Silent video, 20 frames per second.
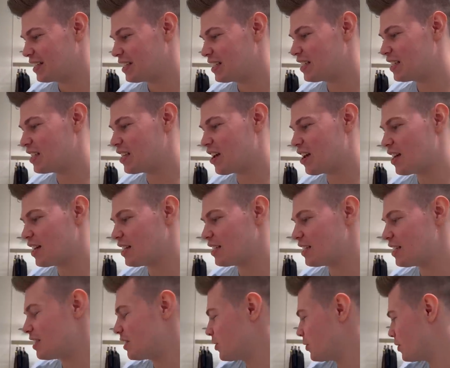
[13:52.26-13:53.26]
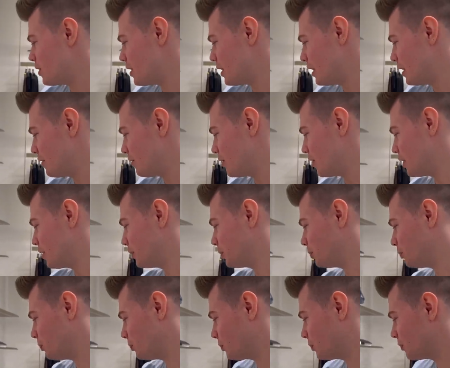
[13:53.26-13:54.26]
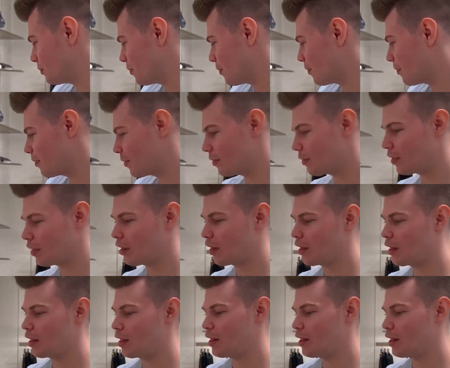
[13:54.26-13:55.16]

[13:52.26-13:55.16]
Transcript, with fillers: Signed, sealed, delivered. Yeah.